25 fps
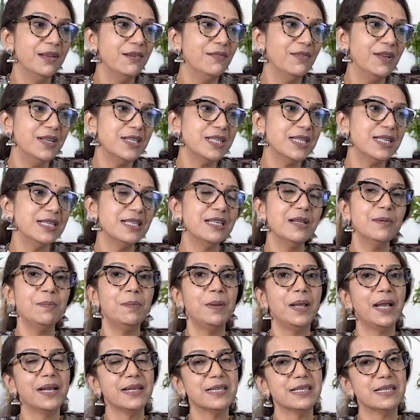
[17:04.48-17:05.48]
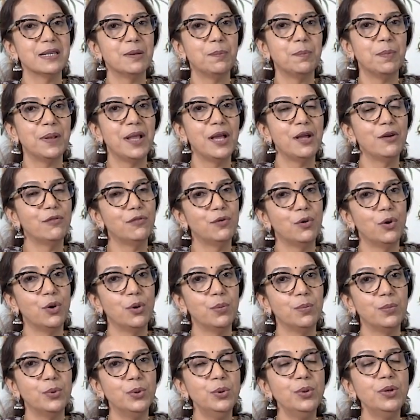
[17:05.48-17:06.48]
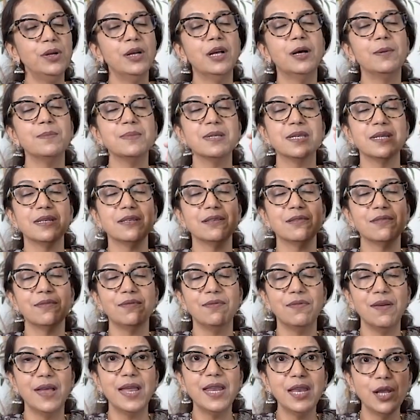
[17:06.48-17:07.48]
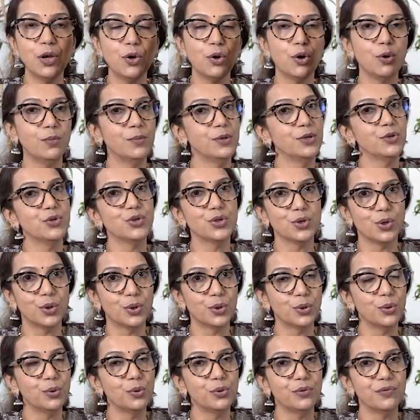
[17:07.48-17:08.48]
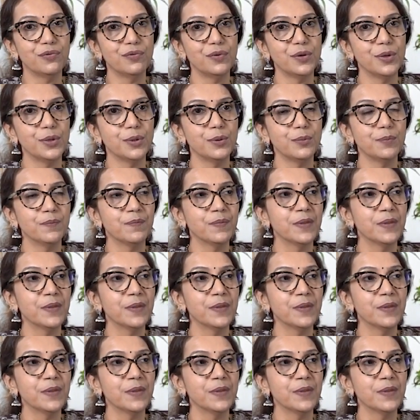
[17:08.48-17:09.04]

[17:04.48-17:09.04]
which is the blood supply of long bone. Comes as a very common short note for you.